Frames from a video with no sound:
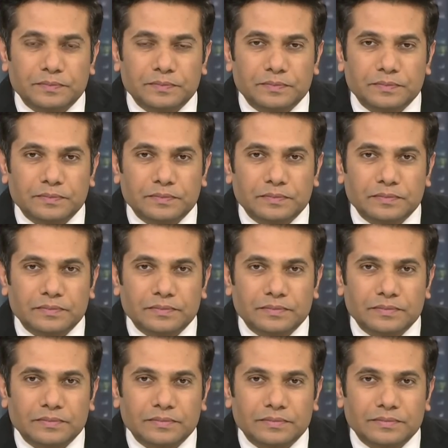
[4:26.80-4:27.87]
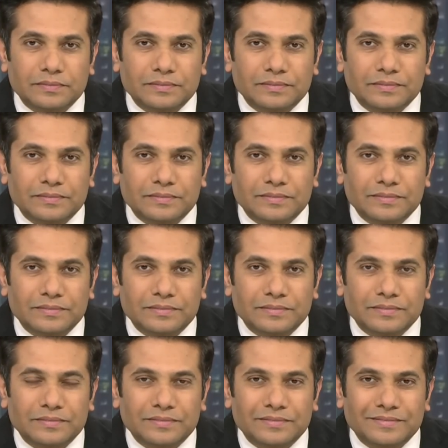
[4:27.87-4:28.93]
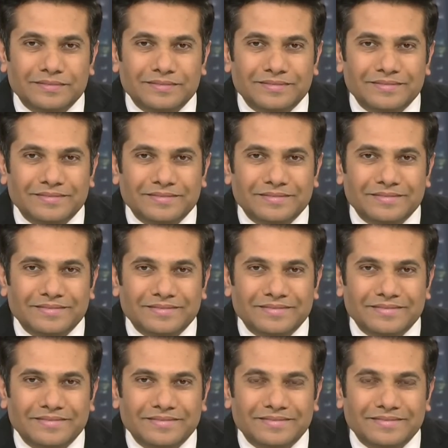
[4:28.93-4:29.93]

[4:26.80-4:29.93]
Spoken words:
No words are spoken by the person on screen.